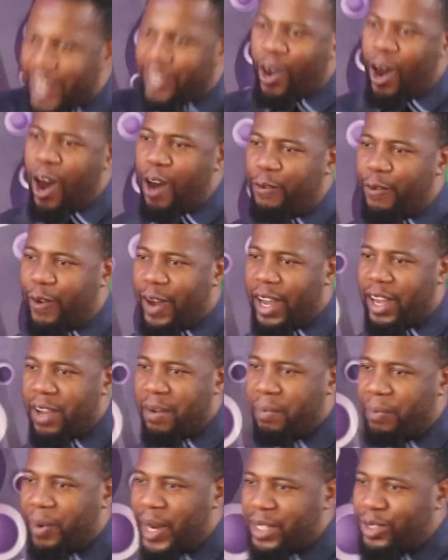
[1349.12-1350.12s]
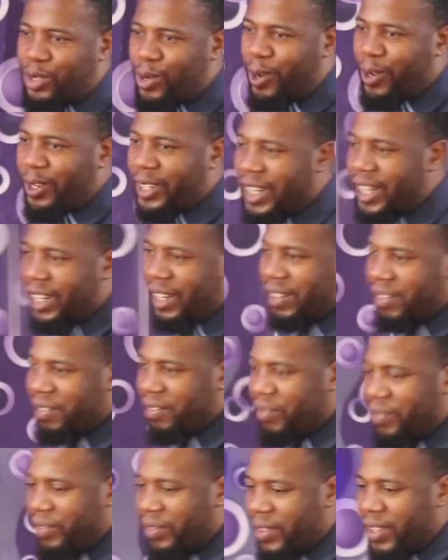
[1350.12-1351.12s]
and over. Praise God.
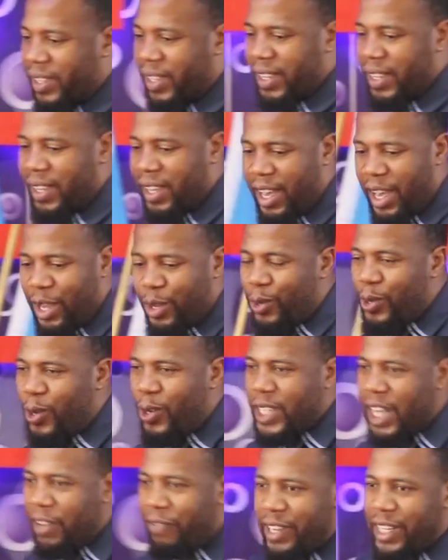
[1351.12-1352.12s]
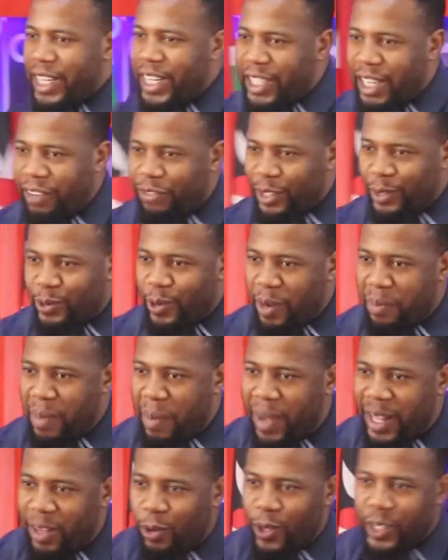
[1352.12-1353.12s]
Amen. You don't need, need even to
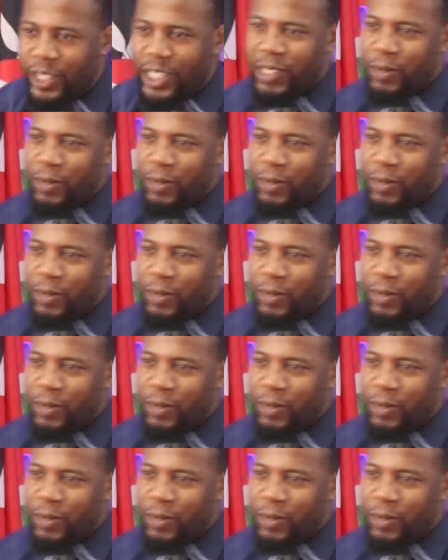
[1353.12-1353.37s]
remember what,